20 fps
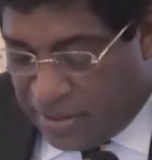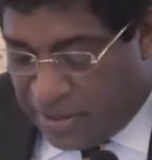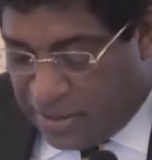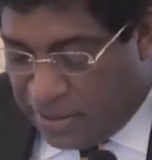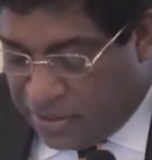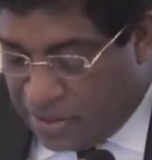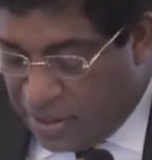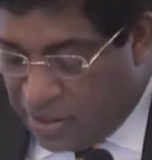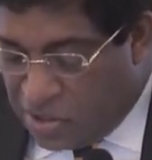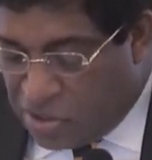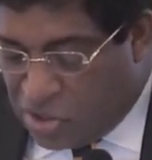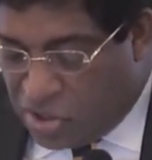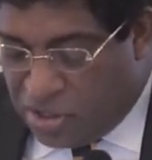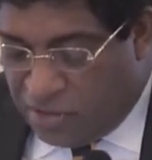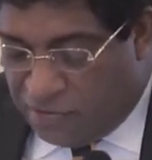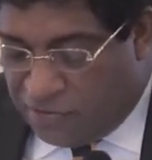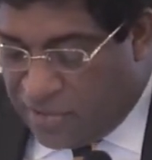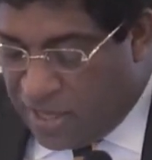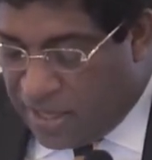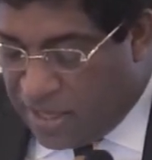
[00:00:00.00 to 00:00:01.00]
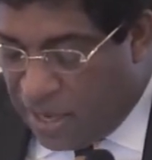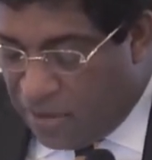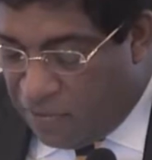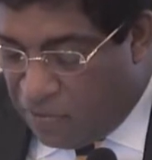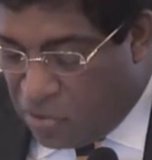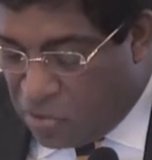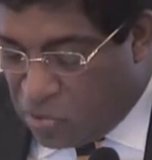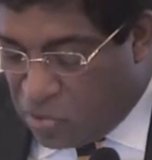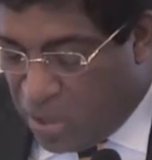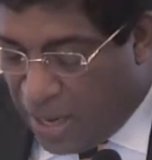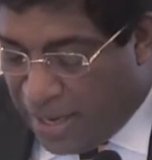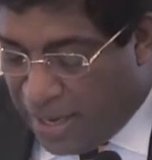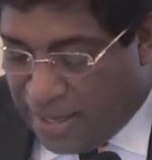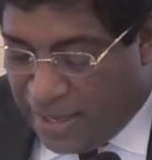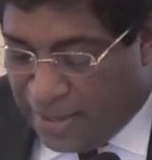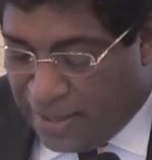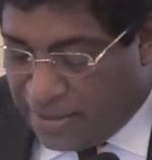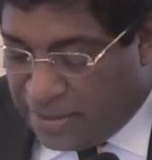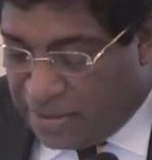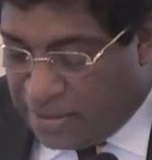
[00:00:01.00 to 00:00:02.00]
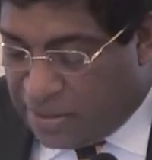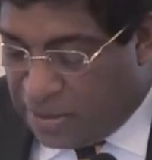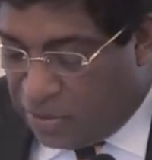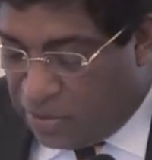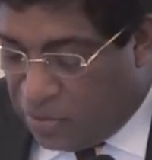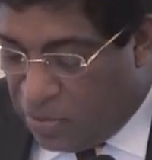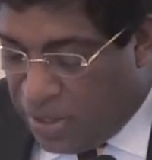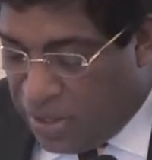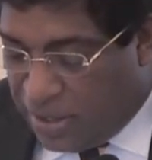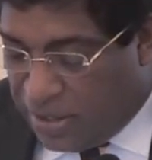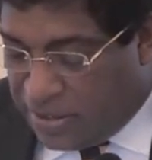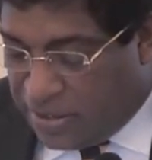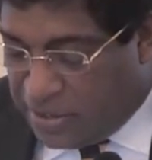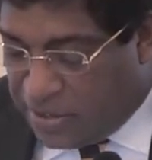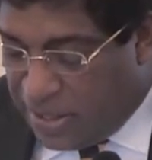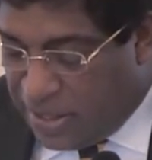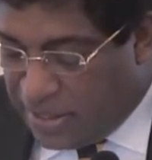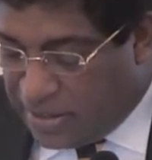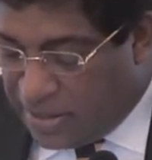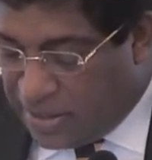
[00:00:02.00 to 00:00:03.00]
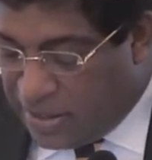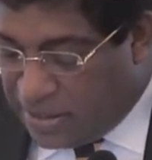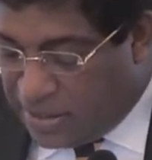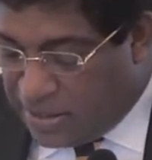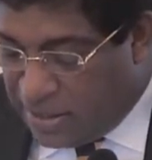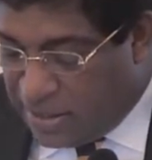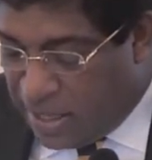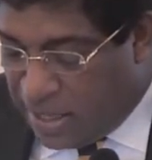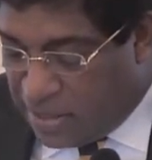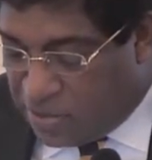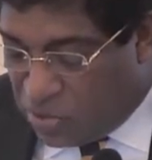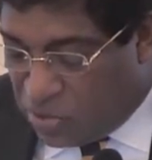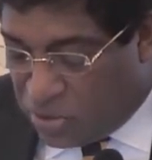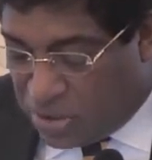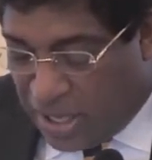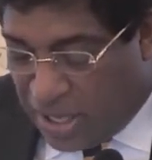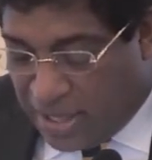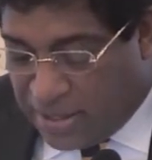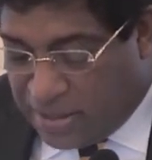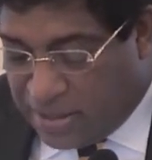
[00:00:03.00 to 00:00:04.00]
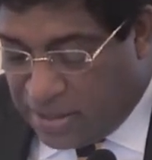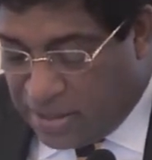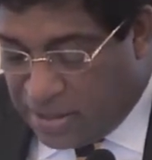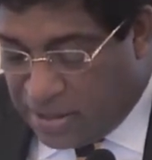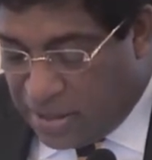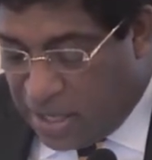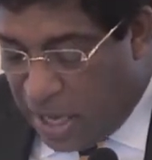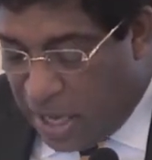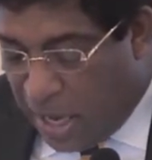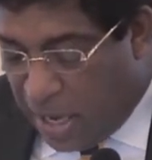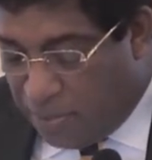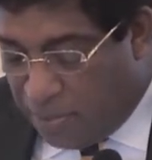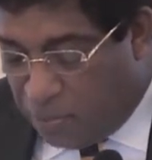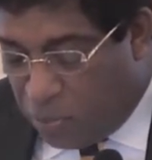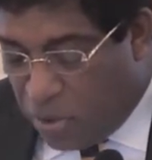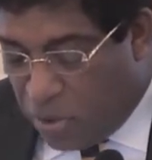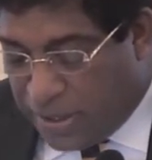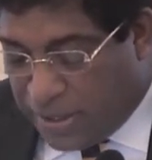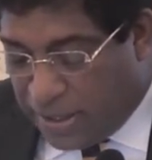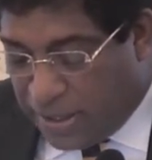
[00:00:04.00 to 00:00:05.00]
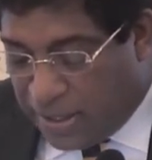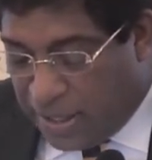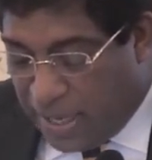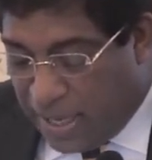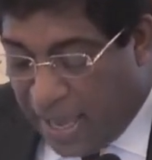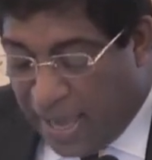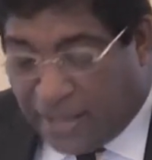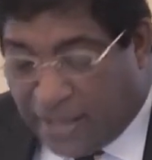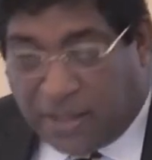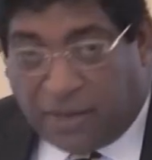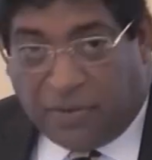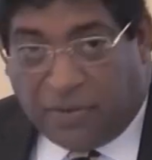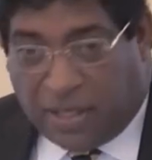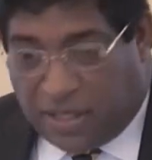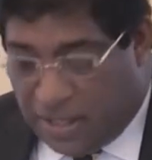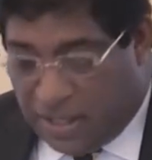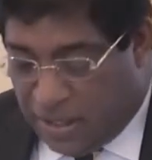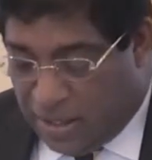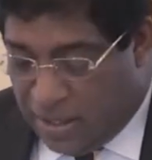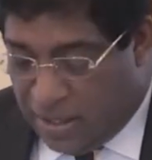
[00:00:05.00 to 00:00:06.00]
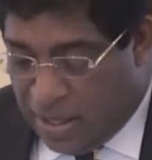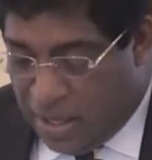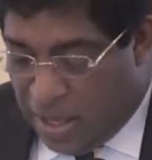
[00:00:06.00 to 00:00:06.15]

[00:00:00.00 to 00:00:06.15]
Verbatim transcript: The third shift that I want to highlight is the growing digitalization and societies and political activity.